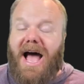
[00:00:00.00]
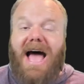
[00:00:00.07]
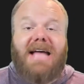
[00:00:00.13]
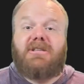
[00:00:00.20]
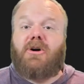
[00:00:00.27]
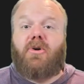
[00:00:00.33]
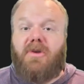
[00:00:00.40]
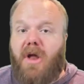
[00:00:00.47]
I
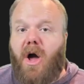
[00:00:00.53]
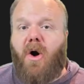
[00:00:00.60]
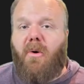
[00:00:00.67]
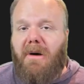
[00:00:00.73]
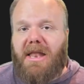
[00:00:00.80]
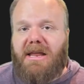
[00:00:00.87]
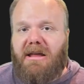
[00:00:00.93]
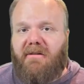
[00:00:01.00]
don't know
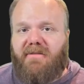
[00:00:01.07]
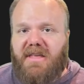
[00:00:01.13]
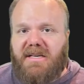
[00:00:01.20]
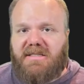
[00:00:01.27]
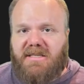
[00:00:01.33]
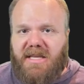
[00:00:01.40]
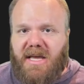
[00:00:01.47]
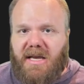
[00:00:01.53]
any of
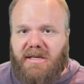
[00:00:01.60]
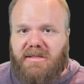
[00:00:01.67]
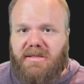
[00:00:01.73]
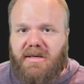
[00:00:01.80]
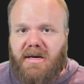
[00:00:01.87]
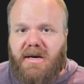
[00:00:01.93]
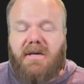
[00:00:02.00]
these things.